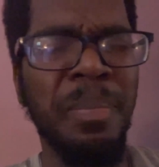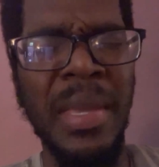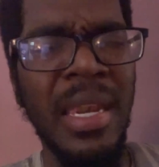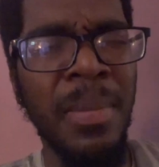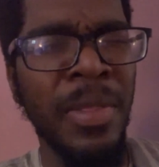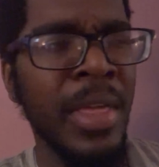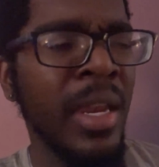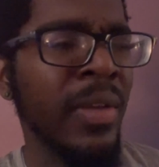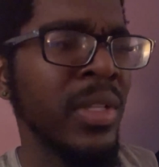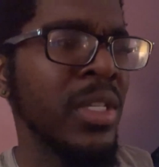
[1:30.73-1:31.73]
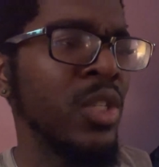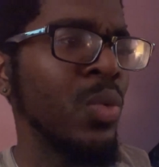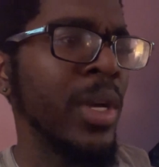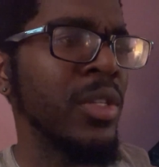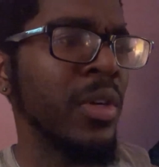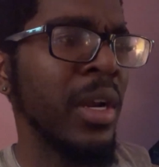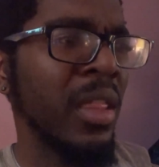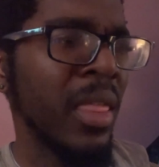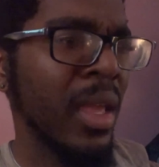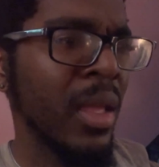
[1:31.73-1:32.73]
being empathetic of the situation or
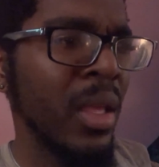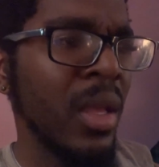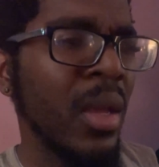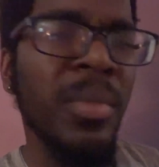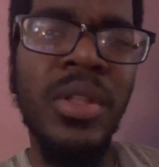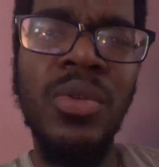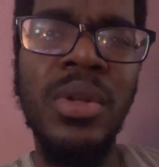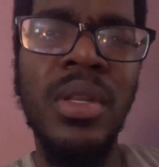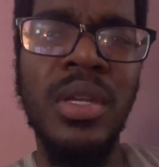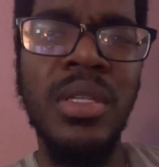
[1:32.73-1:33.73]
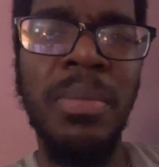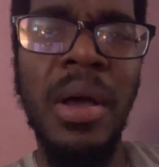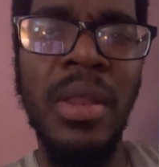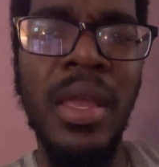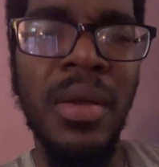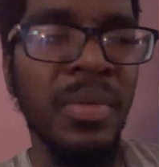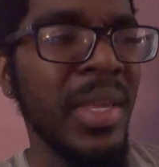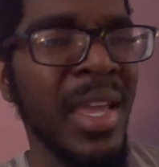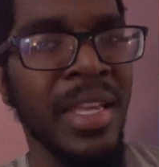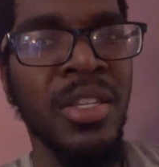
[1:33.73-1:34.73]
anything, but they're doing it because they're about him.
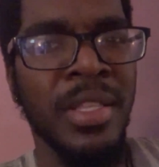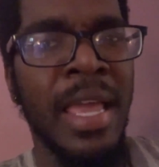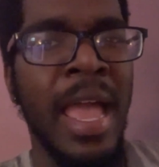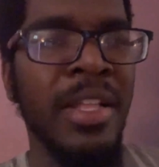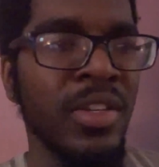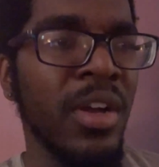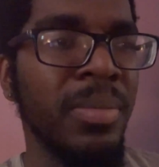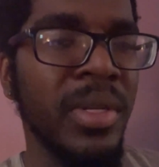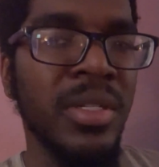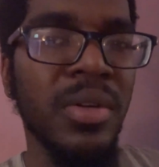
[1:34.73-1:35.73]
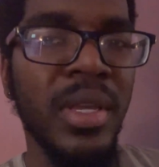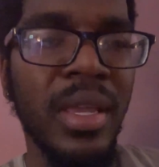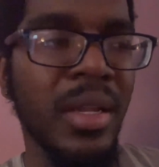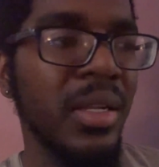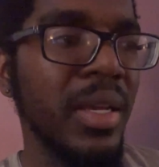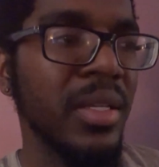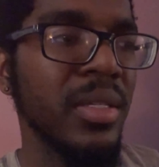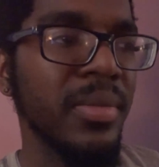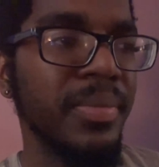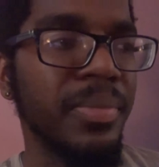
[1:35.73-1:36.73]
Yeah, they took the ads off, but they're still getting
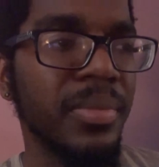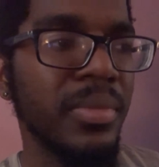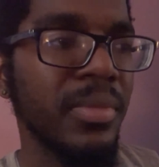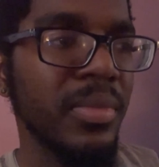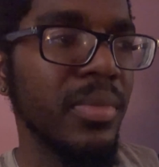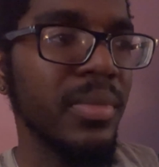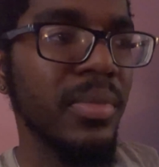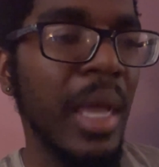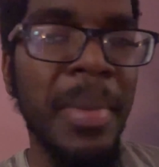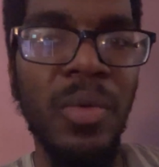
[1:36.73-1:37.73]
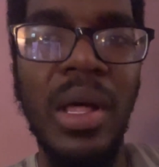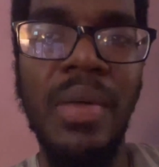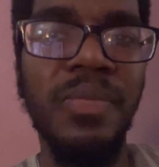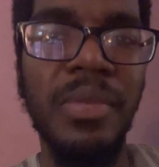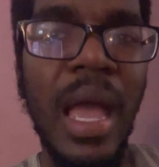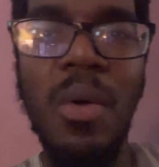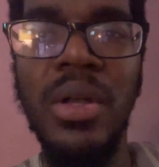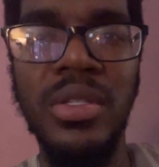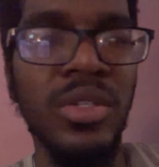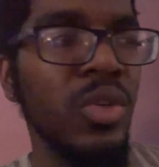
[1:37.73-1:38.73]
clicks. I mean, well, how
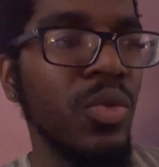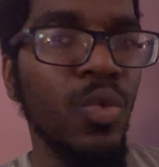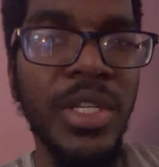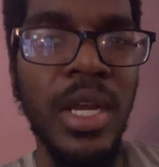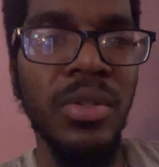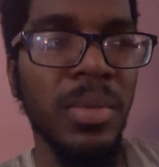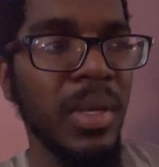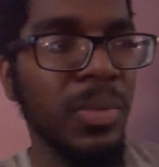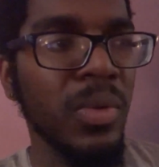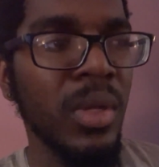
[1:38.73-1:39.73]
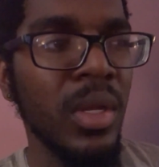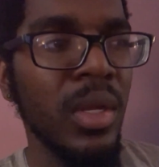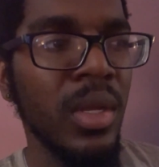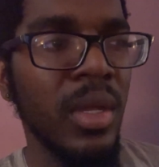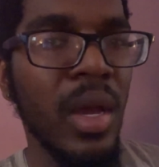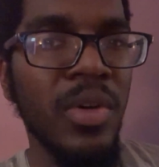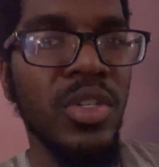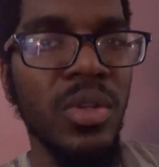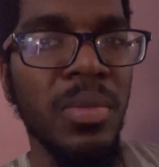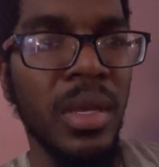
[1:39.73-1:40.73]
else do you reach out to people? How else
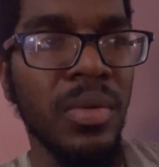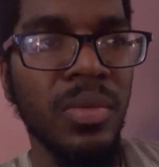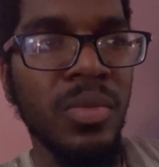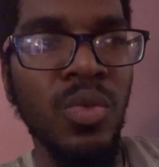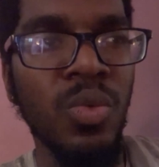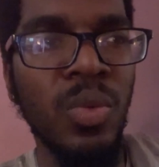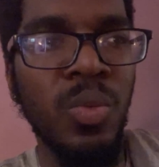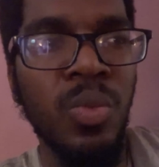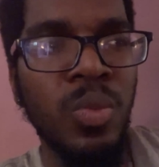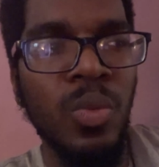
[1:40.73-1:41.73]
do you make it to?